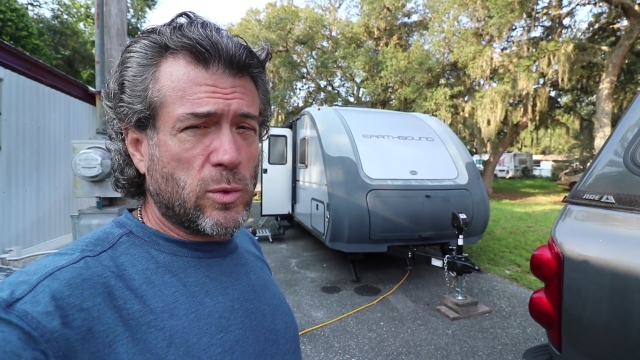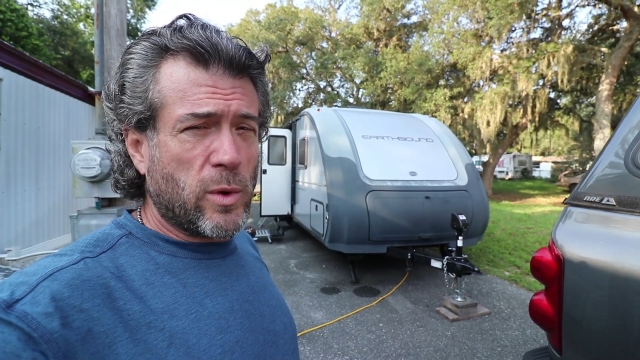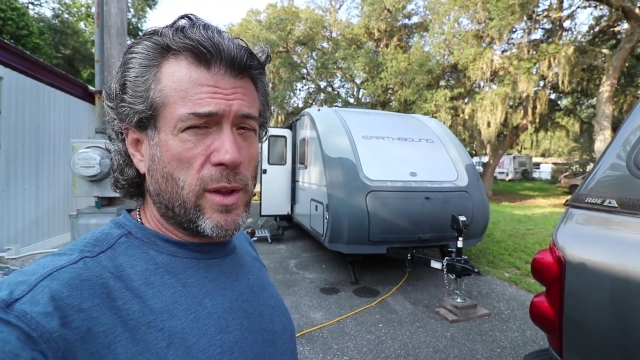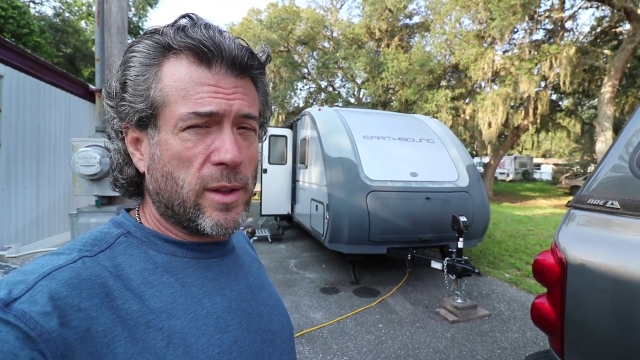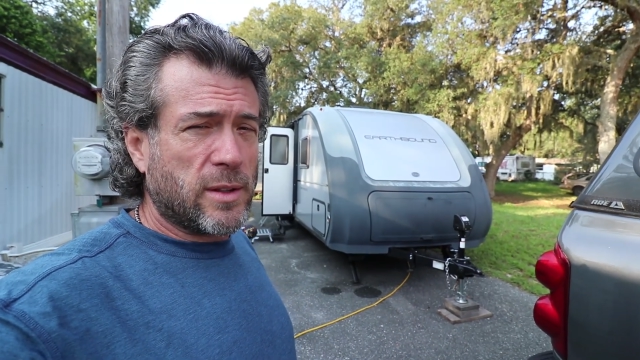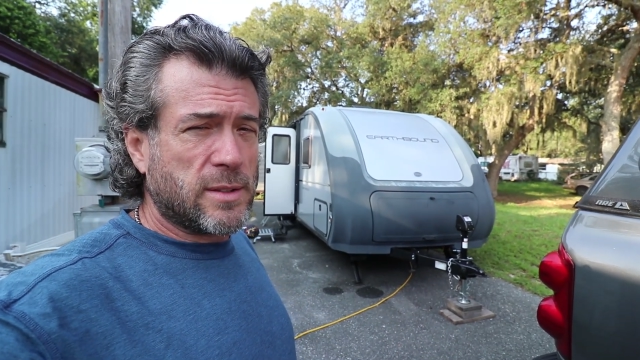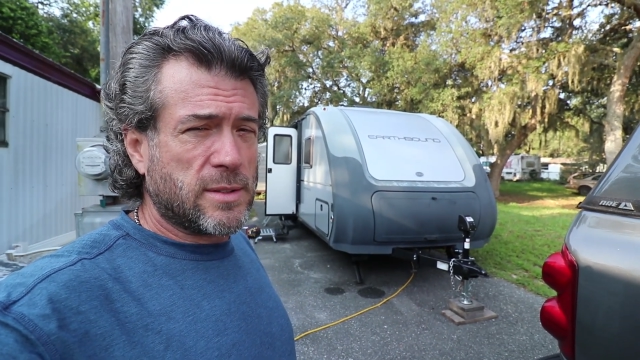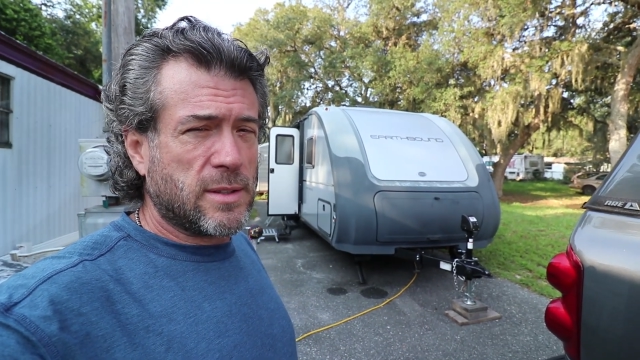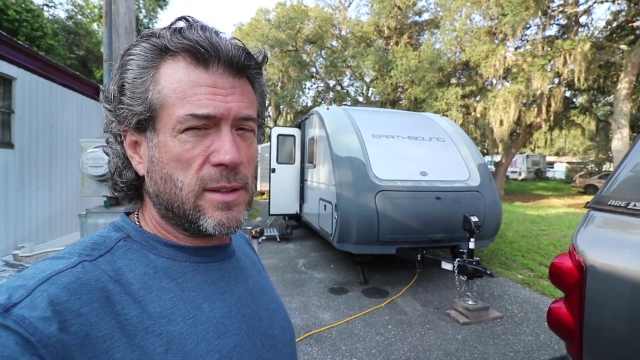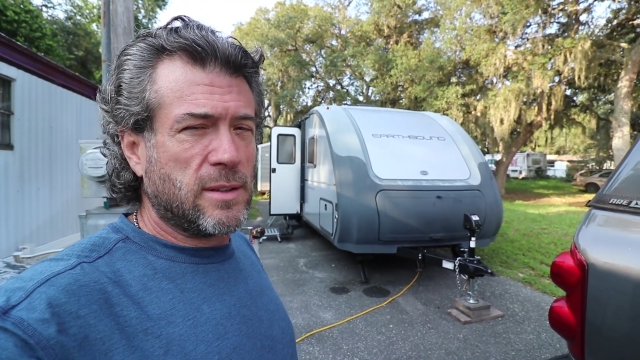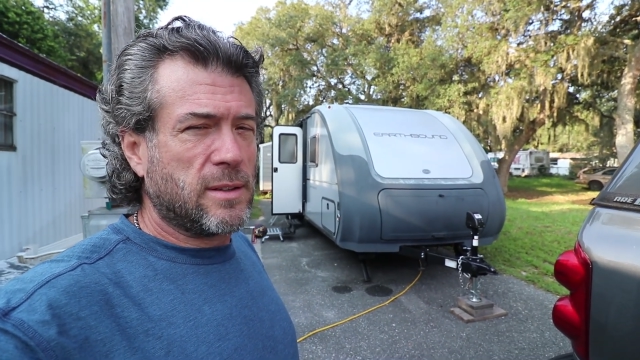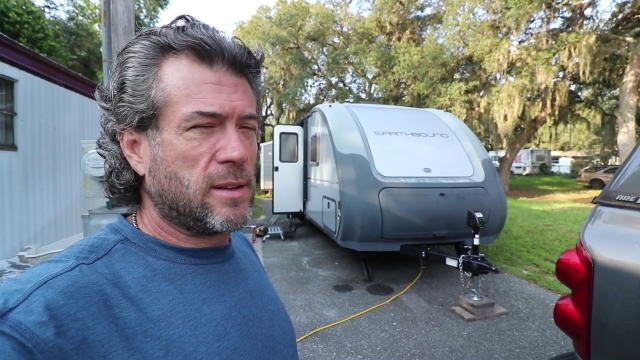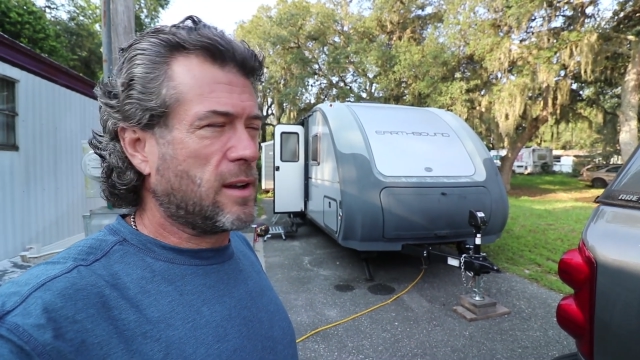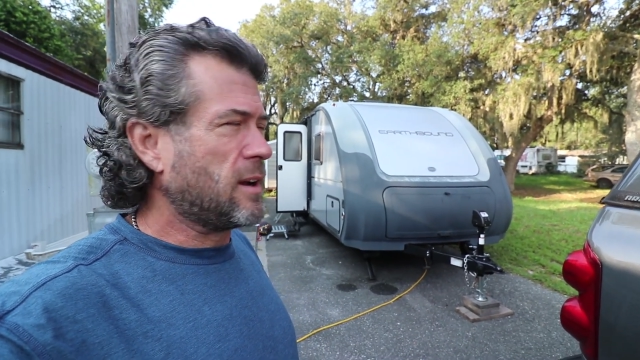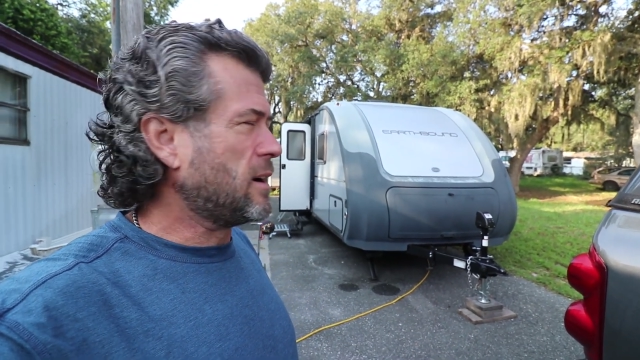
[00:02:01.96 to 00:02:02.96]
with us
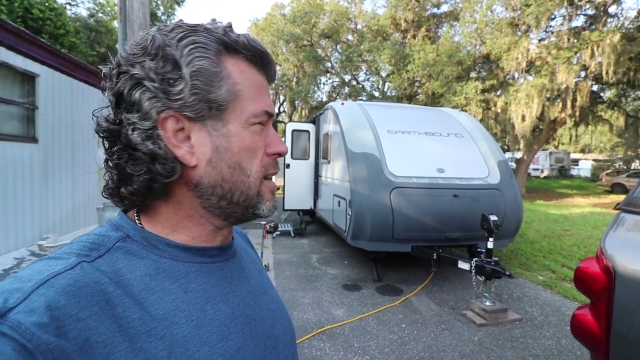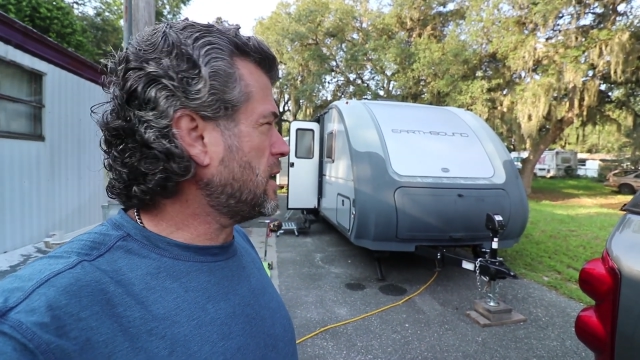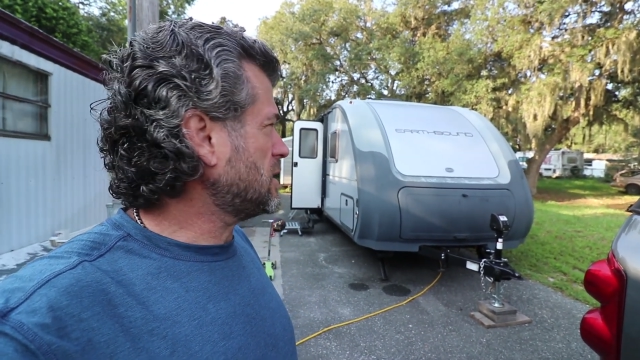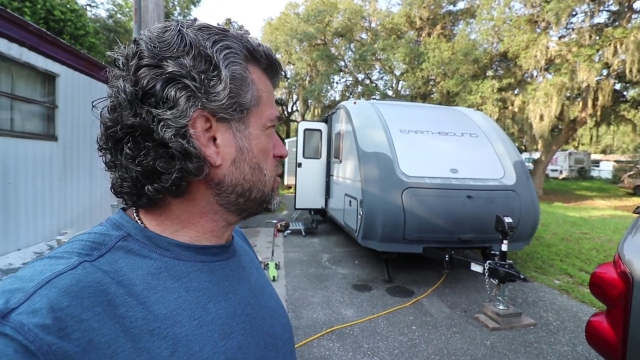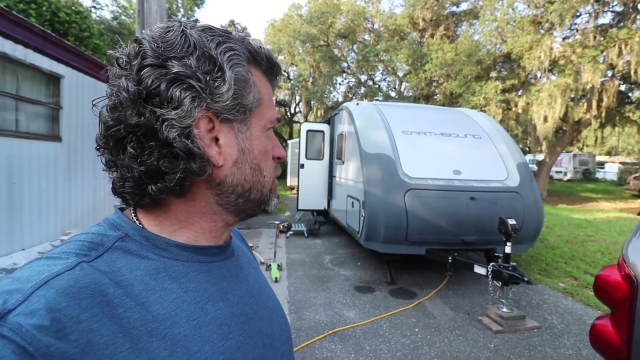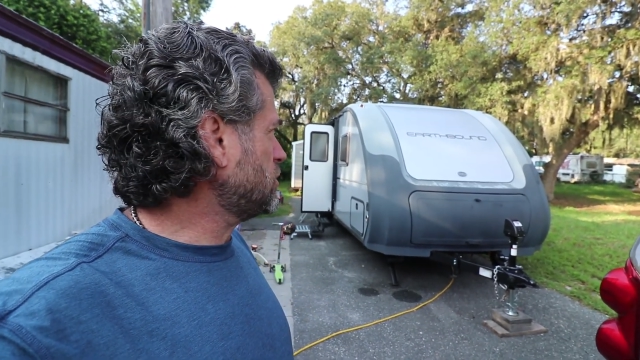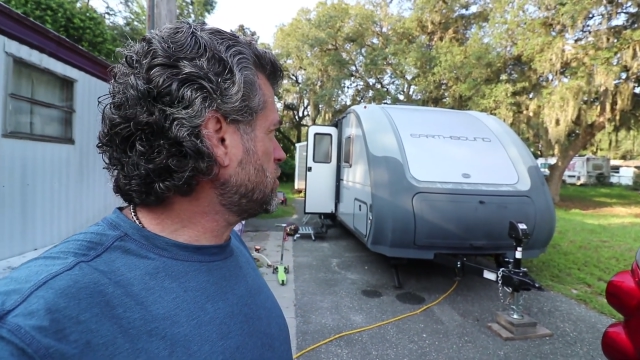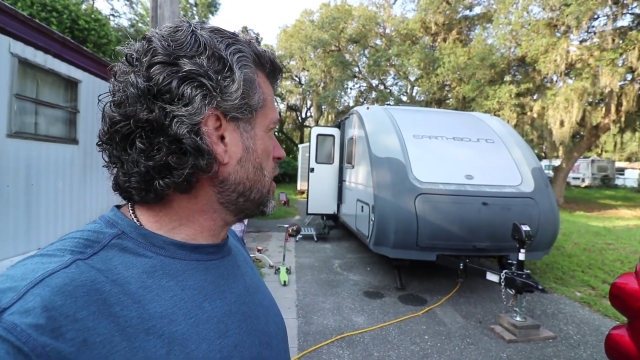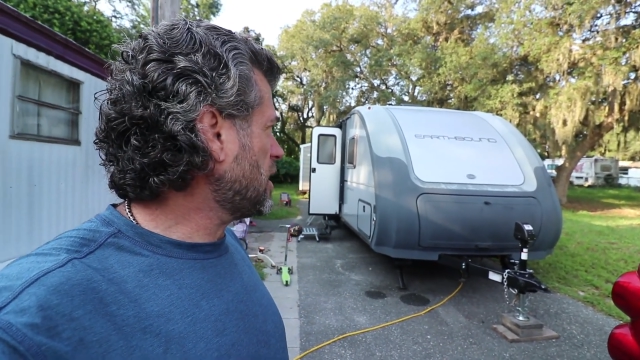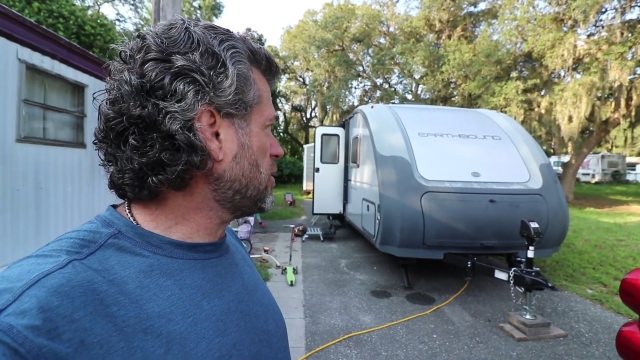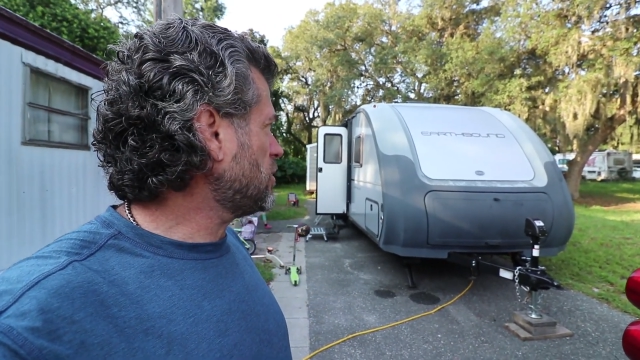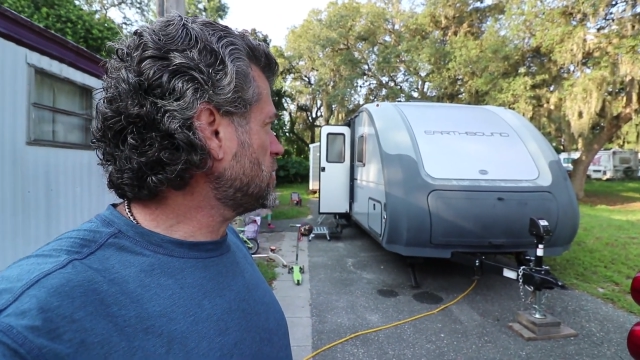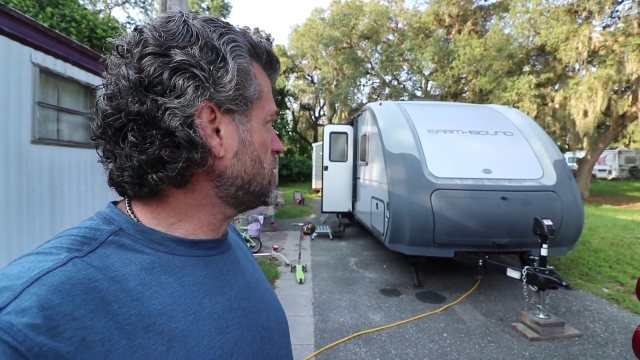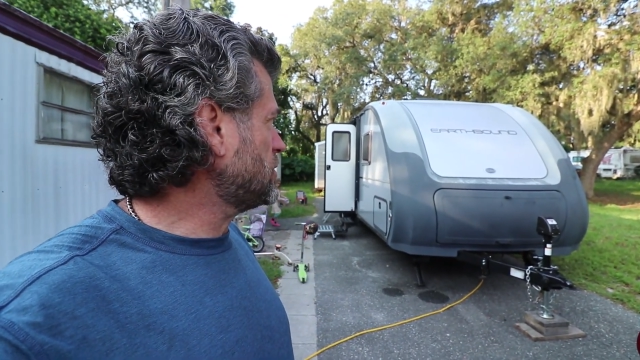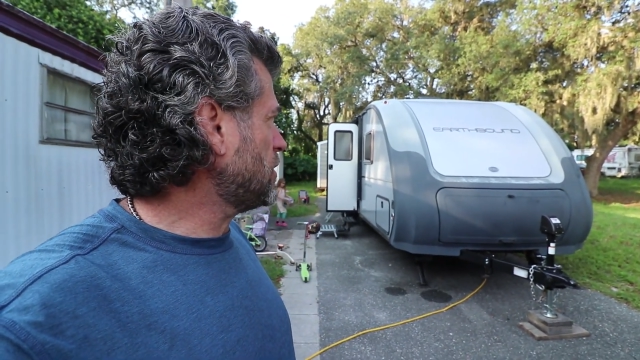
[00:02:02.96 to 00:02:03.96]
as we
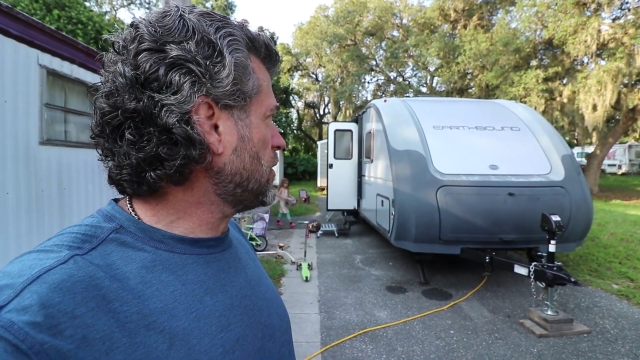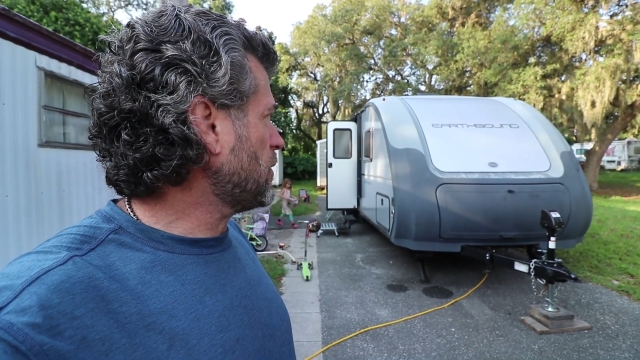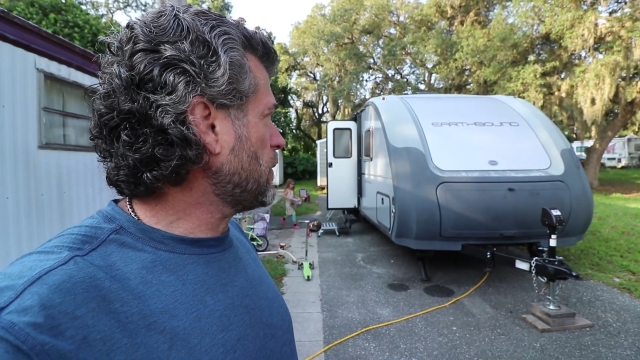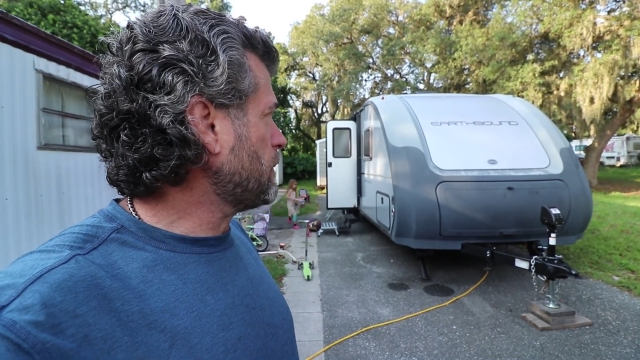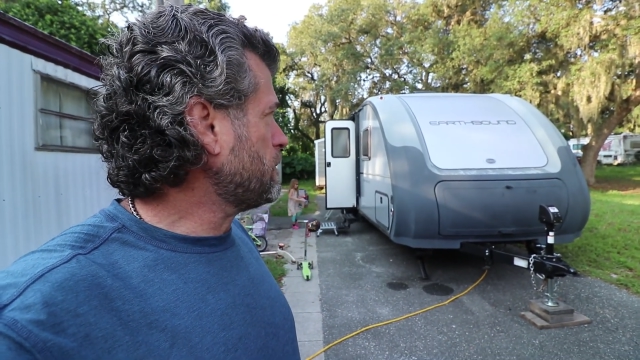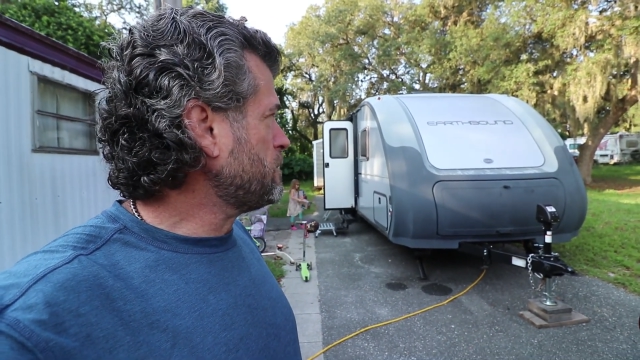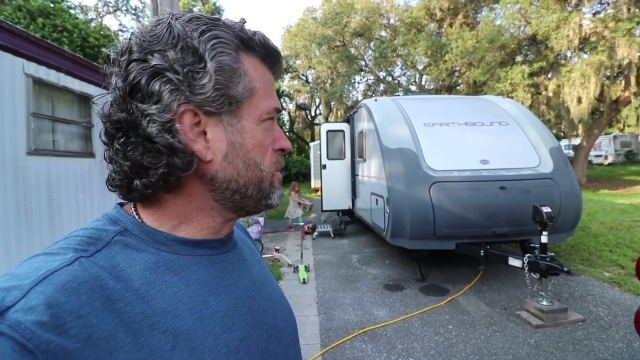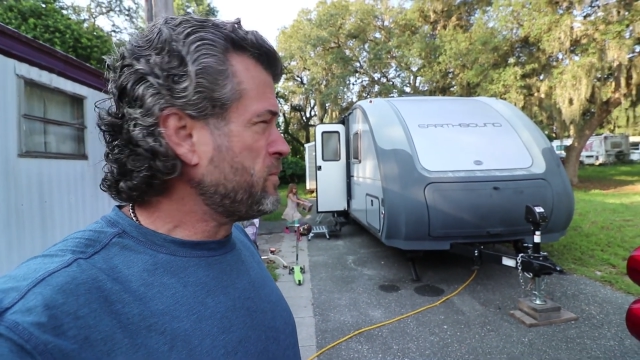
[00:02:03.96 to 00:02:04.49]
travel, so